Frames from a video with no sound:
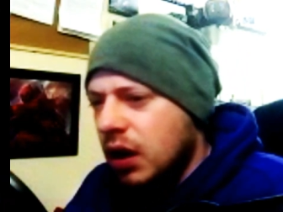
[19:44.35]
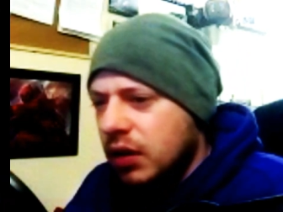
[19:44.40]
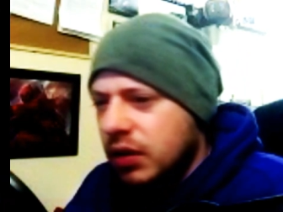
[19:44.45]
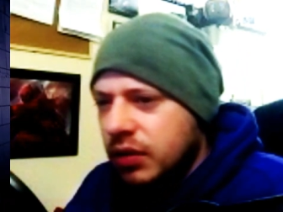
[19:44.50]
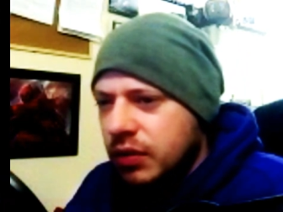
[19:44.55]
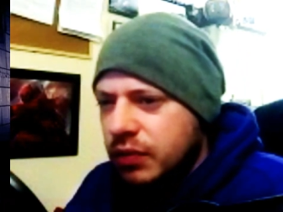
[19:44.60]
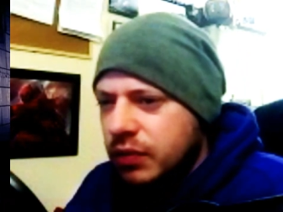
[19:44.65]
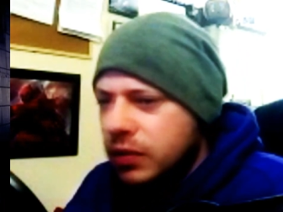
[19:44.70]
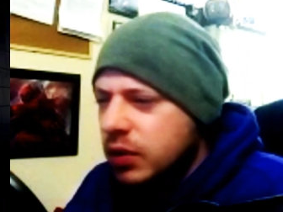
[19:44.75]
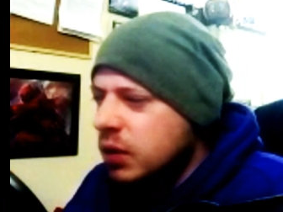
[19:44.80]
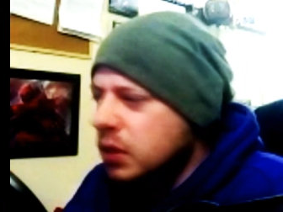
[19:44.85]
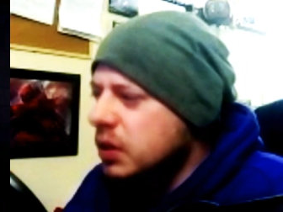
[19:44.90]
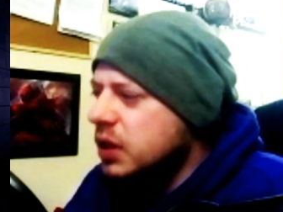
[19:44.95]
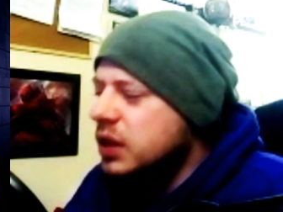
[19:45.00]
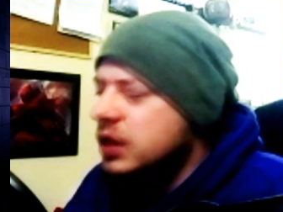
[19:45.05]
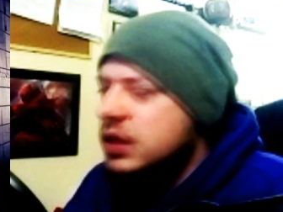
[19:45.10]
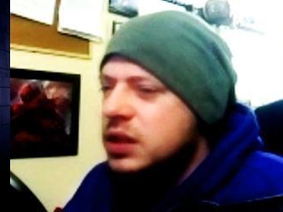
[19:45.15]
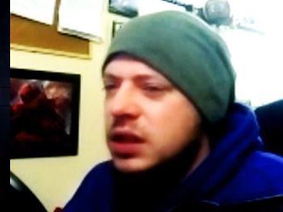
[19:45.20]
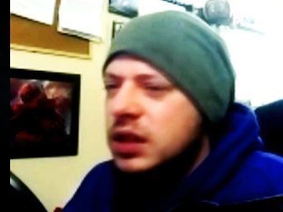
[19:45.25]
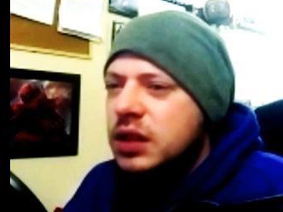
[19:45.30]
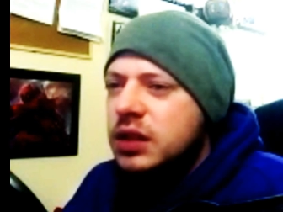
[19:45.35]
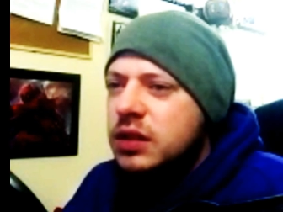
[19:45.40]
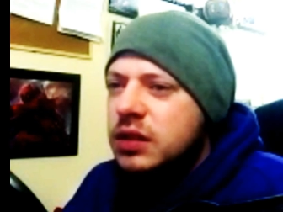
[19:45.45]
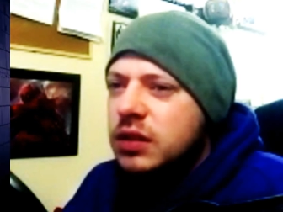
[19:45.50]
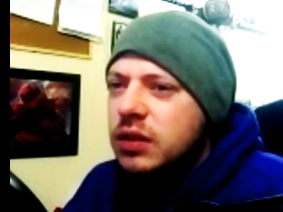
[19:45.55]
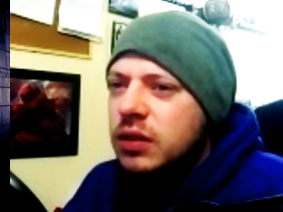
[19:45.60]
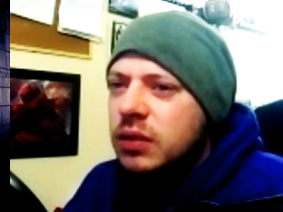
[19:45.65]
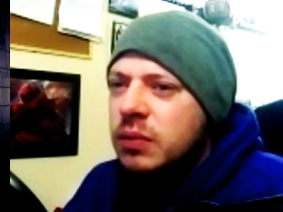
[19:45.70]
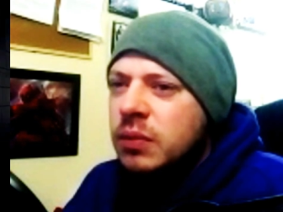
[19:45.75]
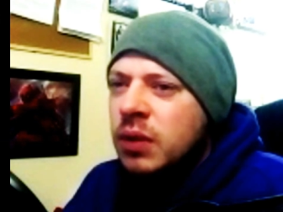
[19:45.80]
they brought out the ruling
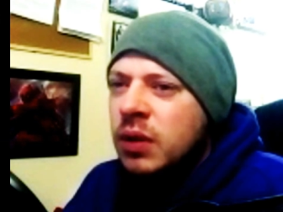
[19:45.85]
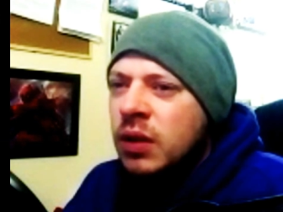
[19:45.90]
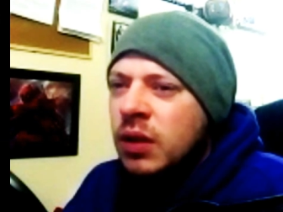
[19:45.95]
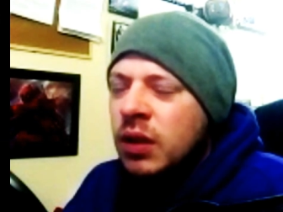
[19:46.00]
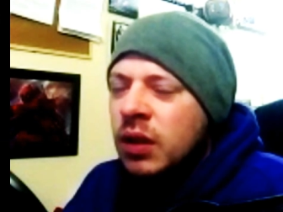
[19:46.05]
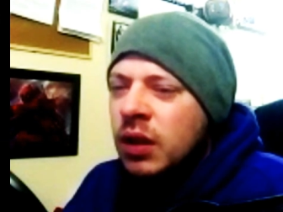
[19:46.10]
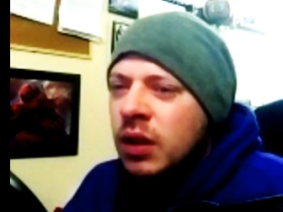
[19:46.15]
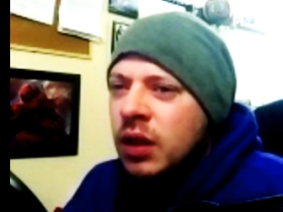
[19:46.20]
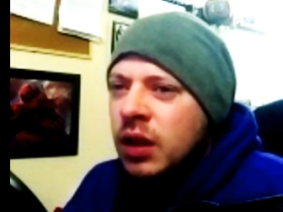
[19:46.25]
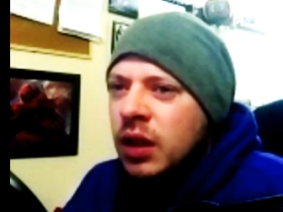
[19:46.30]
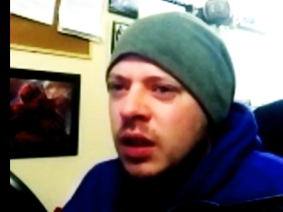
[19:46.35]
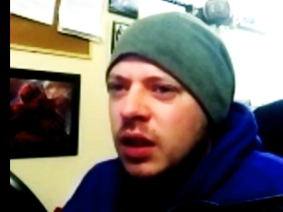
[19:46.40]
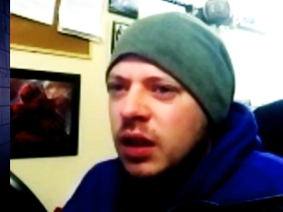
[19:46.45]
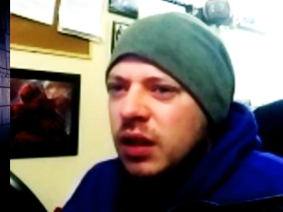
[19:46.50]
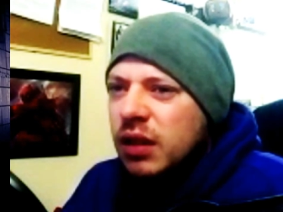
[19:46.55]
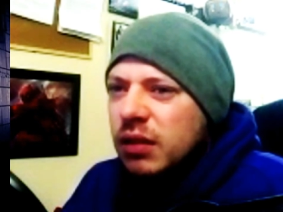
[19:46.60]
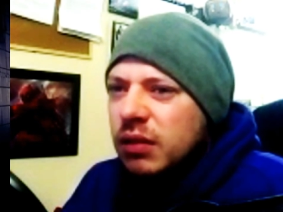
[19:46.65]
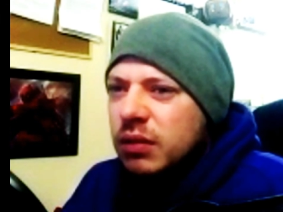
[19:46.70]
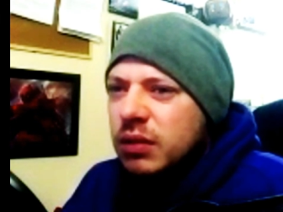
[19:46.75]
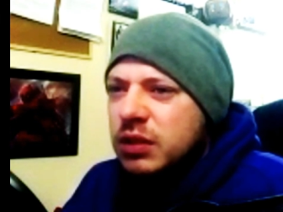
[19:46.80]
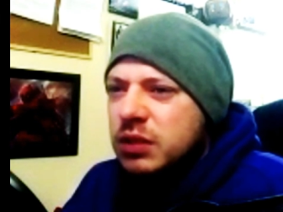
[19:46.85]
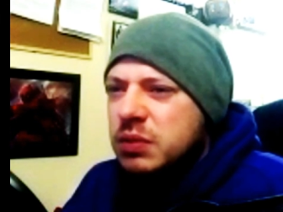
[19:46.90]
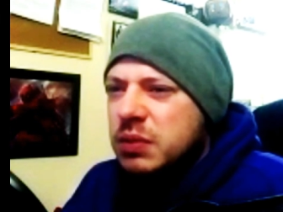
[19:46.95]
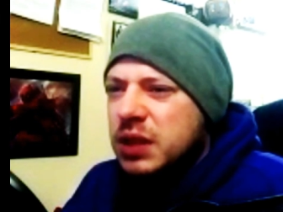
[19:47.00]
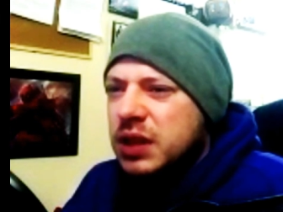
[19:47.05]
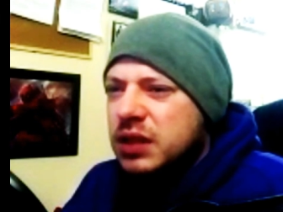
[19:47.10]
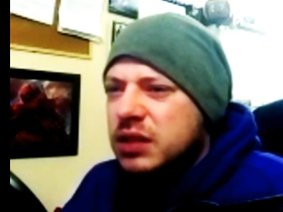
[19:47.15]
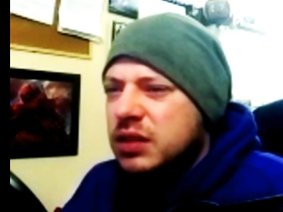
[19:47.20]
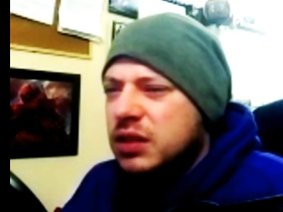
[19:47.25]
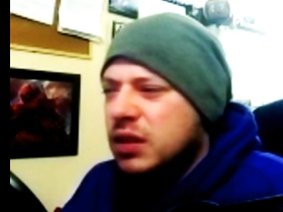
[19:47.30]
system,
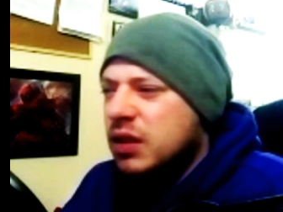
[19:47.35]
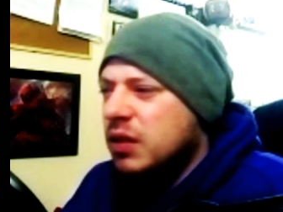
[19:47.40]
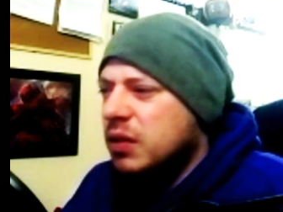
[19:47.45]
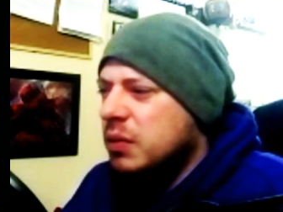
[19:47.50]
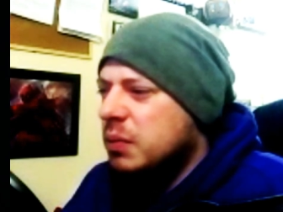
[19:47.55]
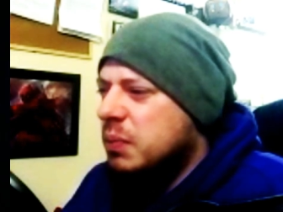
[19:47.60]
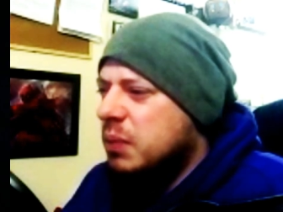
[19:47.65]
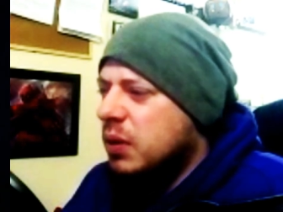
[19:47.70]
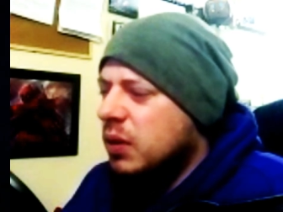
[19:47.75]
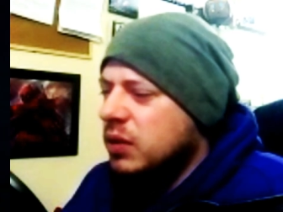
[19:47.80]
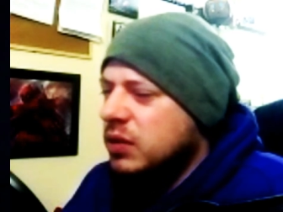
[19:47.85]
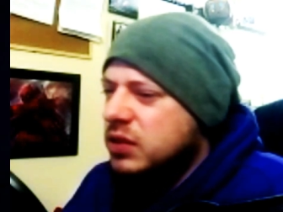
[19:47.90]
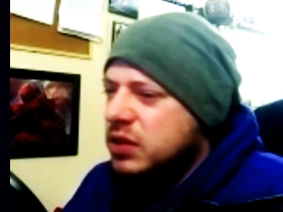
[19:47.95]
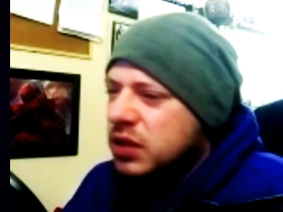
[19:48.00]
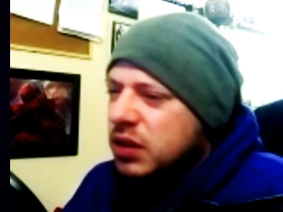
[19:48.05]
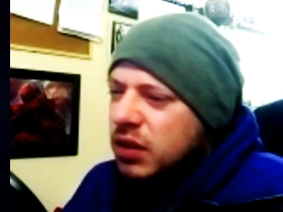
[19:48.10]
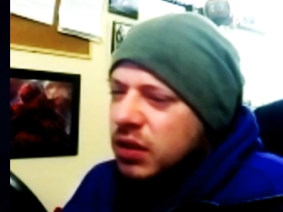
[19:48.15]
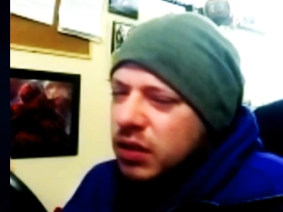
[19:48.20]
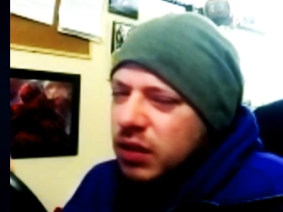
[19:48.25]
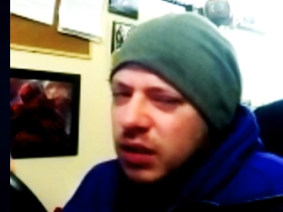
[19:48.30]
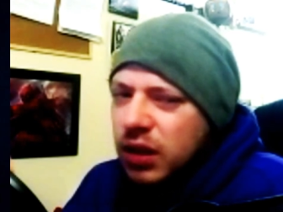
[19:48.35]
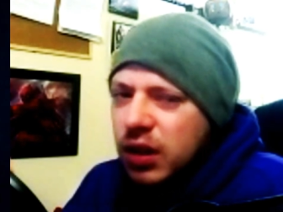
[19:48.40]
which means you couldn't put